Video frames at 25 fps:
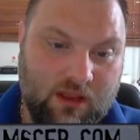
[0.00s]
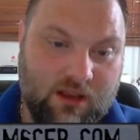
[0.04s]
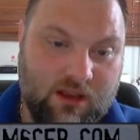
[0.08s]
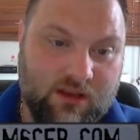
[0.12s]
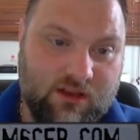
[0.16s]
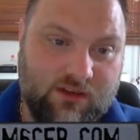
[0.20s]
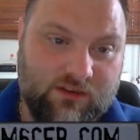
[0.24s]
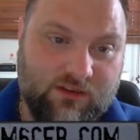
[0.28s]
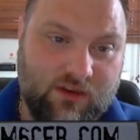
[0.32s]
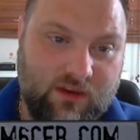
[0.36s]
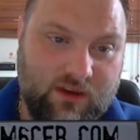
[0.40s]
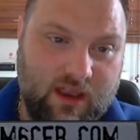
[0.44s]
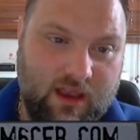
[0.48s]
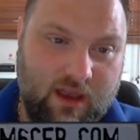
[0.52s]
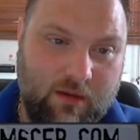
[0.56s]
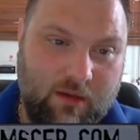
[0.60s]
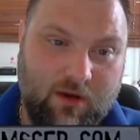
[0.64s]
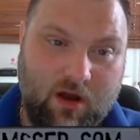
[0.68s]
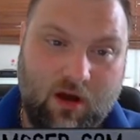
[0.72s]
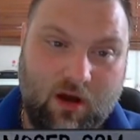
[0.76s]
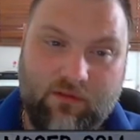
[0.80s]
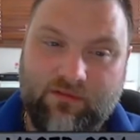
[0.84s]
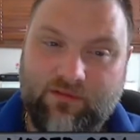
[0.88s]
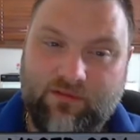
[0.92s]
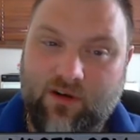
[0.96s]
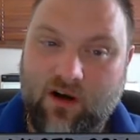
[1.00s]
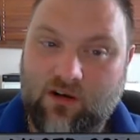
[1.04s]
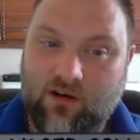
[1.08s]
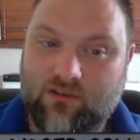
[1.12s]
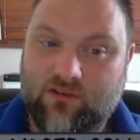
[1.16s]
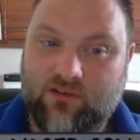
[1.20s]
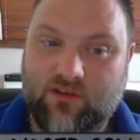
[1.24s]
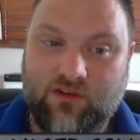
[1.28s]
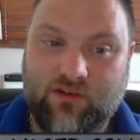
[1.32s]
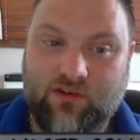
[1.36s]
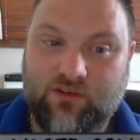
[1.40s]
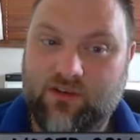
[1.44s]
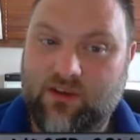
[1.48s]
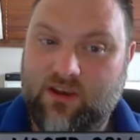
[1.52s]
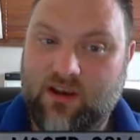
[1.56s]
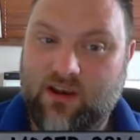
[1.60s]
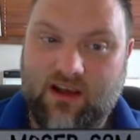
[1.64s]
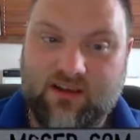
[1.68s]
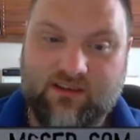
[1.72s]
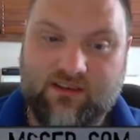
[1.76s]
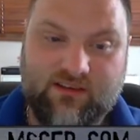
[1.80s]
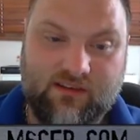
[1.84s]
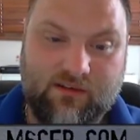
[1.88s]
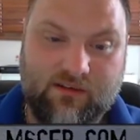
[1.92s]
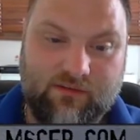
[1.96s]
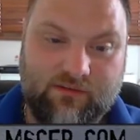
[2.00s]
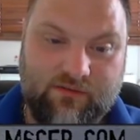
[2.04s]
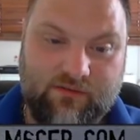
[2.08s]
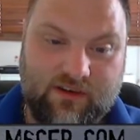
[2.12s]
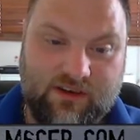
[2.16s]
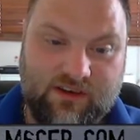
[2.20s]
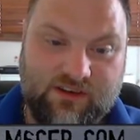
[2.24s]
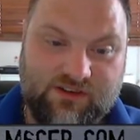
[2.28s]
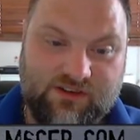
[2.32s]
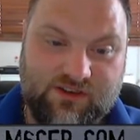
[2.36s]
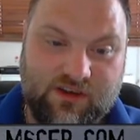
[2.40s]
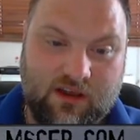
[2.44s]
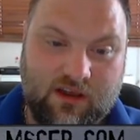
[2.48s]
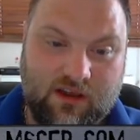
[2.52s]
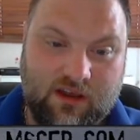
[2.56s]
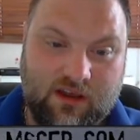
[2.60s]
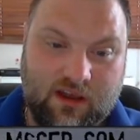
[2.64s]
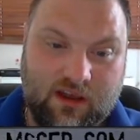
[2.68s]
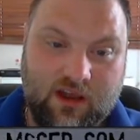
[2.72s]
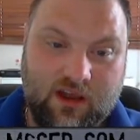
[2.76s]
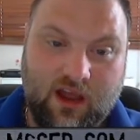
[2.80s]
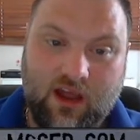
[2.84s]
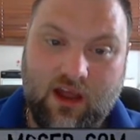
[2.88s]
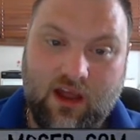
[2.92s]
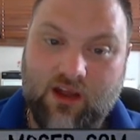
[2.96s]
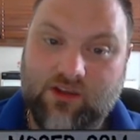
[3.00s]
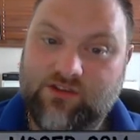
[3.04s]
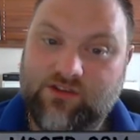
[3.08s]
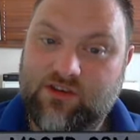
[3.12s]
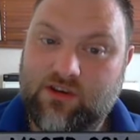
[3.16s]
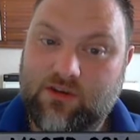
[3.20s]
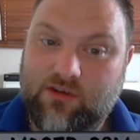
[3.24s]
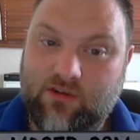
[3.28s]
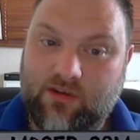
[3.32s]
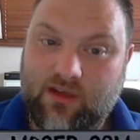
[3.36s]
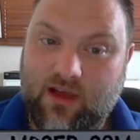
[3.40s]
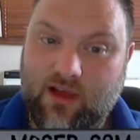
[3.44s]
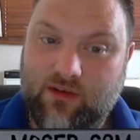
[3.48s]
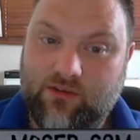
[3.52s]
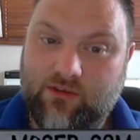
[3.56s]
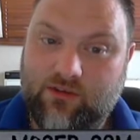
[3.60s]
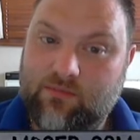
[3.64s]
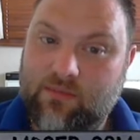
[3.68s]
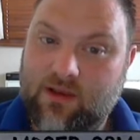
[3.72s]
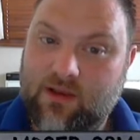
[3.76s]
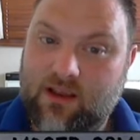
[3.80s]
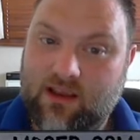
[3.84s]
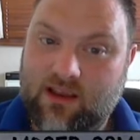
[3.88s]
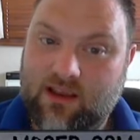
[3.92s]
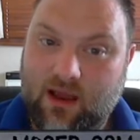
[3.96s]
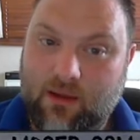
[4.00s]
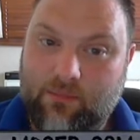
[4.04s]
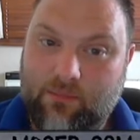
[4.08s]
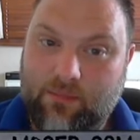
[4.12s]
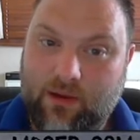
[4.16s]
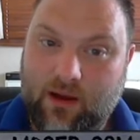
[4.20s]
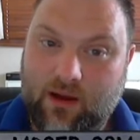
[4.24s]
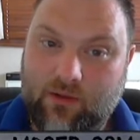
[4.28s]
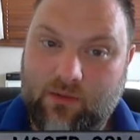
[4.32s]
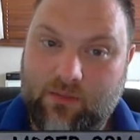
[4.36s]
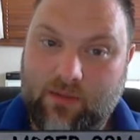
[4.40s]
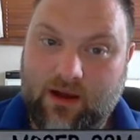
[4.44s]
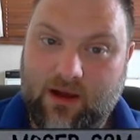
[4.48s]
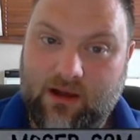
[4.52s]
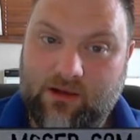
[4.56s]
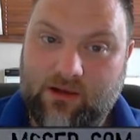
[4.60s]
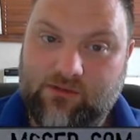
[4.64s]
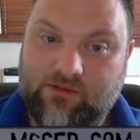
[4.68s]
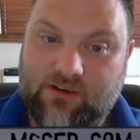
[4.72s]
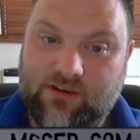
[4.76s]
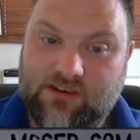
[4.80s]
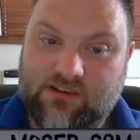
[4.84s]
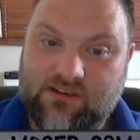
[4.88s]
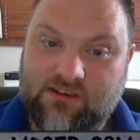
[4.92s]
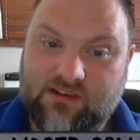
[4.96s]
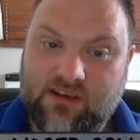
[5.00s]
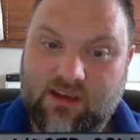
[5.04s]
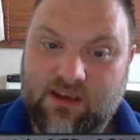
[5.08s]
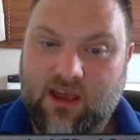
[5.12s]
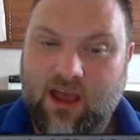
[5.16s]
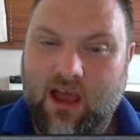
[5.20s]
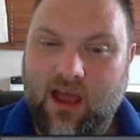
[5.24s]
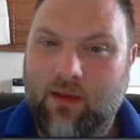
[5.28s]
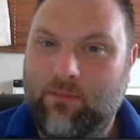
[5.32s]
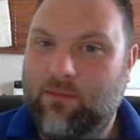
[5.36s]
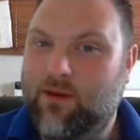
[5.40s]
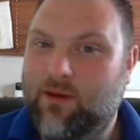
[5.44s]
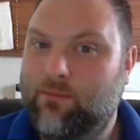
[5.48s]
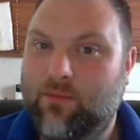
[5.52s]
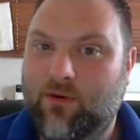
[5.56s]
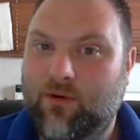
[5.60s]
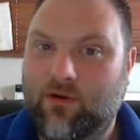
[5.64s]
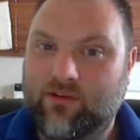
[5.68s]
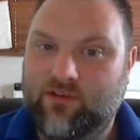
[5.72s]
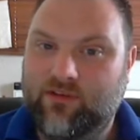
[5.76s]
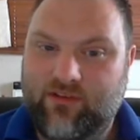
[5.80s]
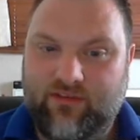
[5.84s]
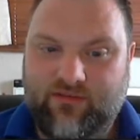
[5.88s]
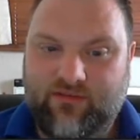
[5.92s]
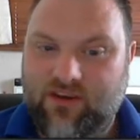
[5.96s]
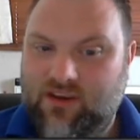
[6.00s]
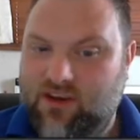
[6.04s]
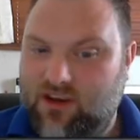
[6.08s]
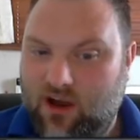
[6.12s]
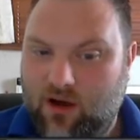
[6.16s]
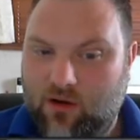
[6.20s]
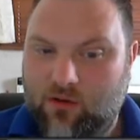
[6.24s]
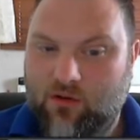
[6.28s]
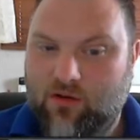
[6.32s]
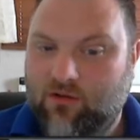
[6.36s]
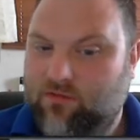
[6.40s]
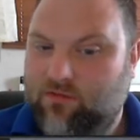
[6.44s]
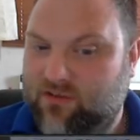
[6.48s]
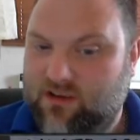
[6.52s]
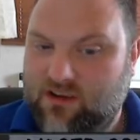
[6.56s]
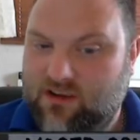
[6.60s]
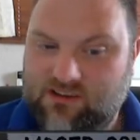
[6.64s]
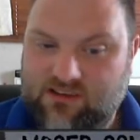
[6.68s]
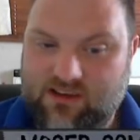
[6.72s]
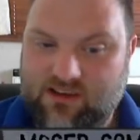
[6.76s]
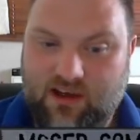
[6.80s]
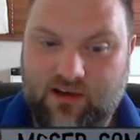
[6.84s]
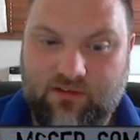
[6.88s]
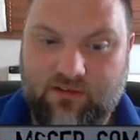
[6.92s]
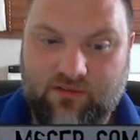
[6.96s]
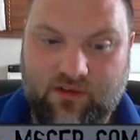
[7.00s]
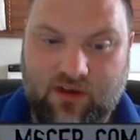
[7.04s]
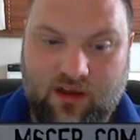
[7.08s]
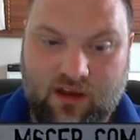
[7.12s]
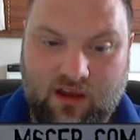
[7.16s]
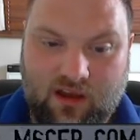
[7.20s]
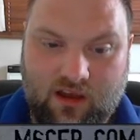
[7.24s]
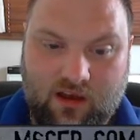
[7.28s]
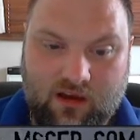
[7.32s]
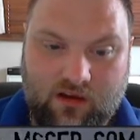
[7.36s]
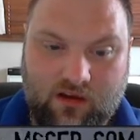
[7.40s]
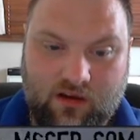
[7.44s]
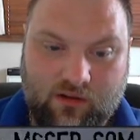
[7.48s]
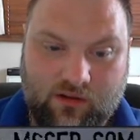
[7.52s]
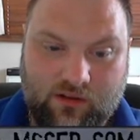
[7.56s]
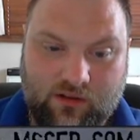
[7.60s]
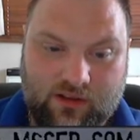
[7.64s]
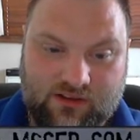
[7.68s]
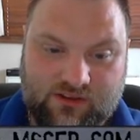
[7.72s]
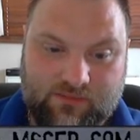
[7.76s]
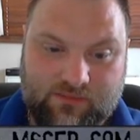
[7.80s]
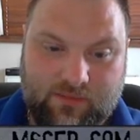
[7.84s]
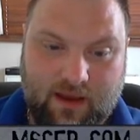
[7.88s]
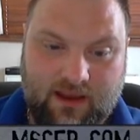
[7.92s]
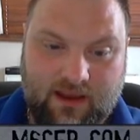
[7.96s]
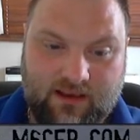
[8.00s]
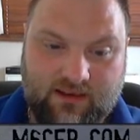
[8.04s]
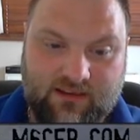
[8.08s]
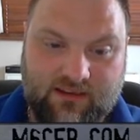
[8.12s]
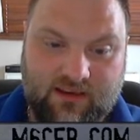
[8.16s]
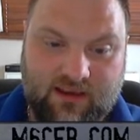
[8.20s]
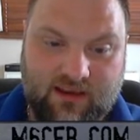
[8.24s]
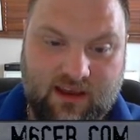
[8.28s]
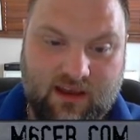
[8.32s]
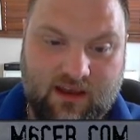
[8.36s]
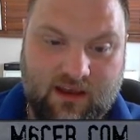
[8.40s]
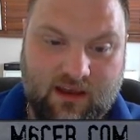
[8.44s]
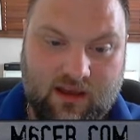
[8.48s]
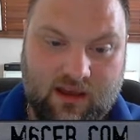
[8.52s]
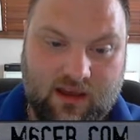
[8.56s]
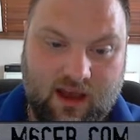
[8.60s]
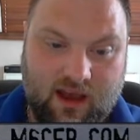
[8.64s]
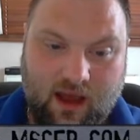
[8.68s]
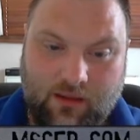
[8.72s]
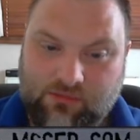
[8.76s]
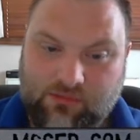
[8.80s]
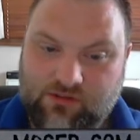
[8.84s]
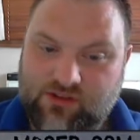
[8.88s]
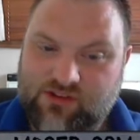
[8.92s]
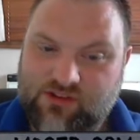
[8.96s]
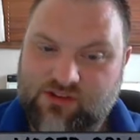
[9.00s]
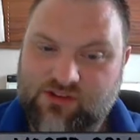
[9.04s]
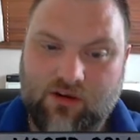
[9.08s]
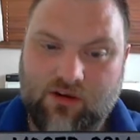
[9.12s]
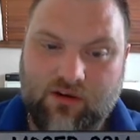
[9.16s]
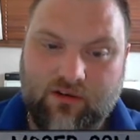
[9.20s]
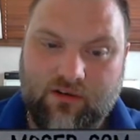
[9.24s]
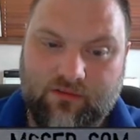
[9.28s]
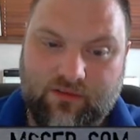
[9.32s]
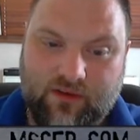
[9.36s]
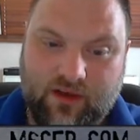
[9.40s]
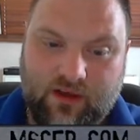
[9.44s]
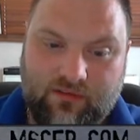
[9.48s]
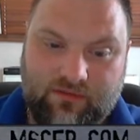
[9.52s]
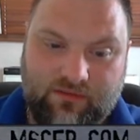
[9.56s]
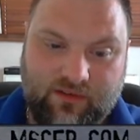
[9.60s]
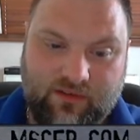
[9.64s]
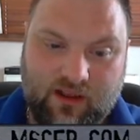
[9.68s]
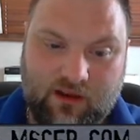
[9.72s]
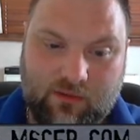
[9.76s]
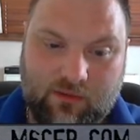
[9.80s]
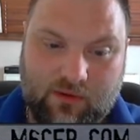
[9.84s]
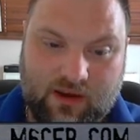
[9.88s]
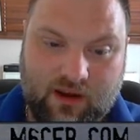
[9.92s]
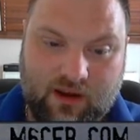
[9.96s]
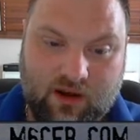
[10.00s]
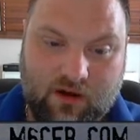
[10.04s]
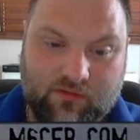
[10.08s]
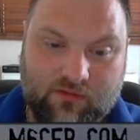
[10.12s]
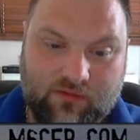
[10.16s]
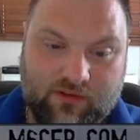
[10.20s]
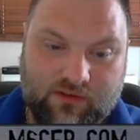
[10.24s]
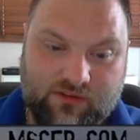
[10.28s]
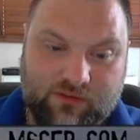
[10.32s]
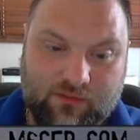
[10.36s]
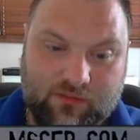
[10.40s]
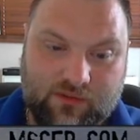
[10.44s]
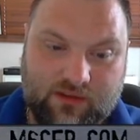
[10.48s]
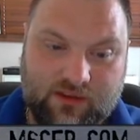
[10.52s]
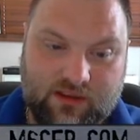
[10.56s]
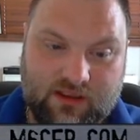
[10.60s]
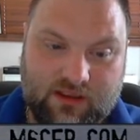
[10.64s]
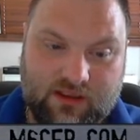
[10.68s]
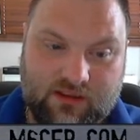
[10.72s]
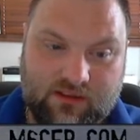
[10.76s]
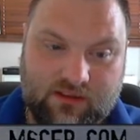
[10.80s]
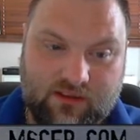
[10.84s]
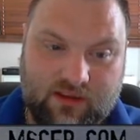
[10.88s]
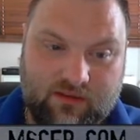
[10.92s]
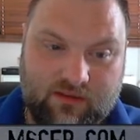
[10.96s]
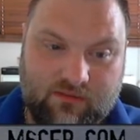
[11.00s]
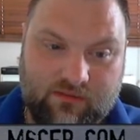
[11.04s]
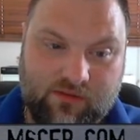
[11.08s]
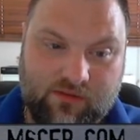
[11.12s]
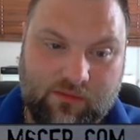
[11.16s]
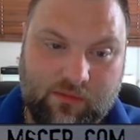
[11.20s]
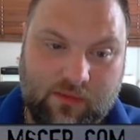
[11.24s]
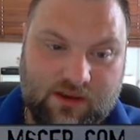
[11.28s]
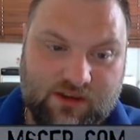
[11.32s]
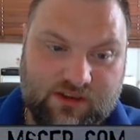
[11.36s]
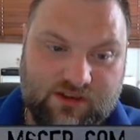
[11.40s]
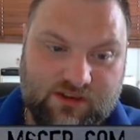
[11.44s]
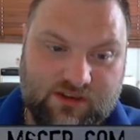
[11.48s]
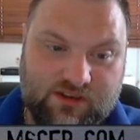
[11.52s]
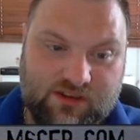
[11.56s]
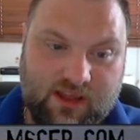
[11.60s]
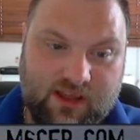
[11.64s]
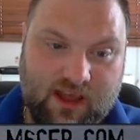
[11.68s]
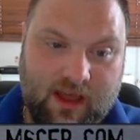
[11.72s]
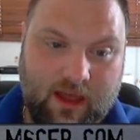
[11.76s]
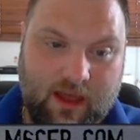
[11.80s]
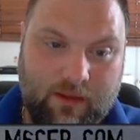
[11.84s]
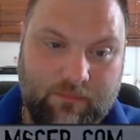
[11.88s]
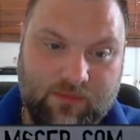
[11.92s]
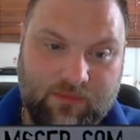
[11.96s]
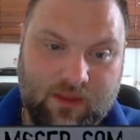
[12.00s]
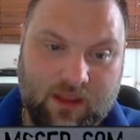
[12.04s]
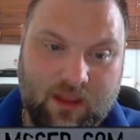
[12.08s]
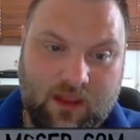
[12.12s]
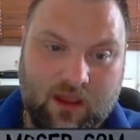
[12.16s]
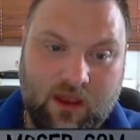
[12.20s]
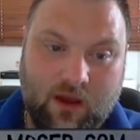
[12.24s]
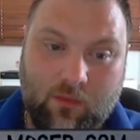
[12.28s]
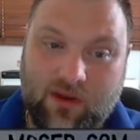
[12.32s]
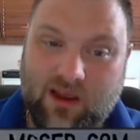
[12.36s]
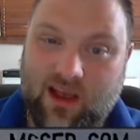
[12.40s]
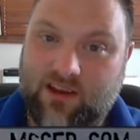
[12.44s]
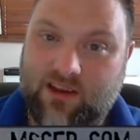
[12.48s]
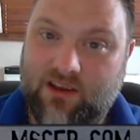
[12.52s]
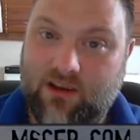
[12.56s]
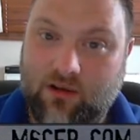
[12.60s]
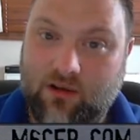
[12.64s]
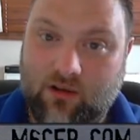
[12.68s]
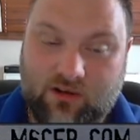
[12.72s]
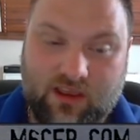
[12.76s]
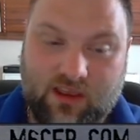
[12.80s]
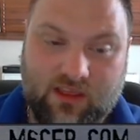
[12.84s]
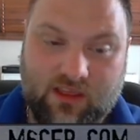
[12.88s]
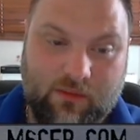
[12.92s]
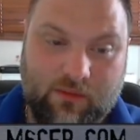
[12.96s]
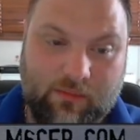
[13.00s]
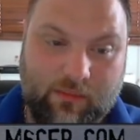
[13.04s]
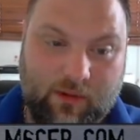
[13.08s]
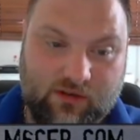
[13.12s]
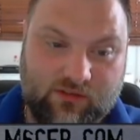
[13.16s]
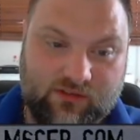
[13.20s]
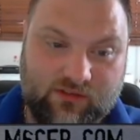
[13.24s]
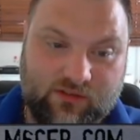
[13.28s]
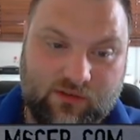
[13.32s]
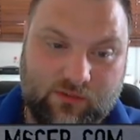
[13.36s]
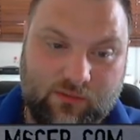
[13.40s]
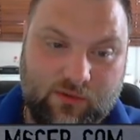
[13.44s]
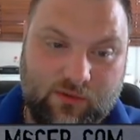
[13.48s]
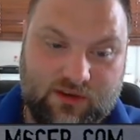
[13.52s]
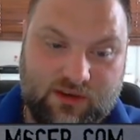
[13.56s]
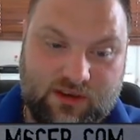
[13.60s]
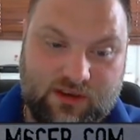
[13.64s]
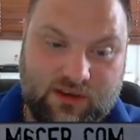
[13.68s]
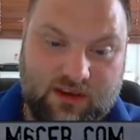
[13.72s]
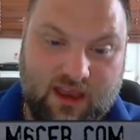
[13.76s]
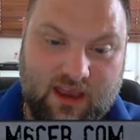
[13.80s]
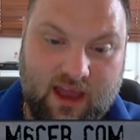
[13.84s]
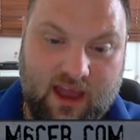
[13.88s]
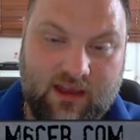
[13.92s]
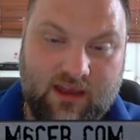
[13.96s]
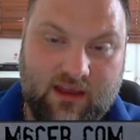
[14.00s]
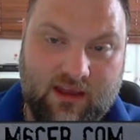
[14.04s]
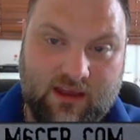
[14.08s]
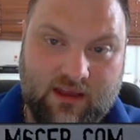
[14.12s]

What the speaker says: So yeah, we've got Vox, another nice little feature. 2,000 milliamp hour batteries. I mean, pause the video, look for yourself at all the specs here. I'm just sort of floating over some of the information there. We had a look in the box at what you get.